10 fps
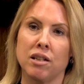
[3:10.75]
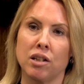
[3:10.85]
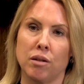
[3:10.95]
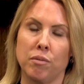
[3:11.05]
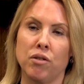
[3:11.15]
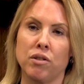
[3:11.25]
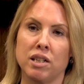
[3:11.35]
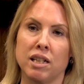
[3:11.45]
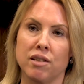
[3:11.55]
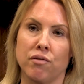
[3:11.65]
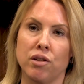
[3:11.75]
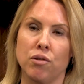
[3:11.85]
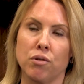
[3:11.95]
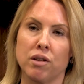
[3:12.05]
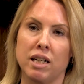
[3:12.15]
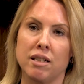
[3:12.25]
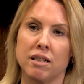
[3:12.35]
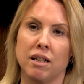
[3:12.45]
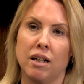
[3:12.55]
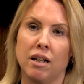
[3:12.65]
and the communities of the
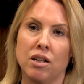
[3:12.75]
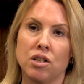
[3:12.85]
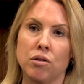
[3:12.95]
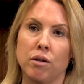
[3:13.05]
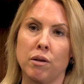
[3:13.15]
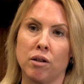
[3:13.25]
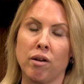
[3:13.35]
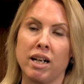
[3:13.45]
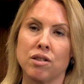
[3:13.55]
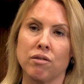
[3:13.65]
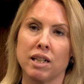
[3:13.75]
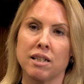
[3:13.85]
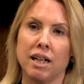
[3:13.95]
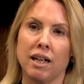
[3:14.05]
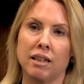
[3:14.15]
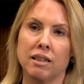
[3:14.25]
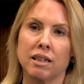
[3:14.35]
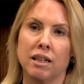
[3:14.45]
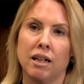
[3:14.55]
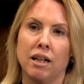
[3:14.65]
Northeast to a greater extent.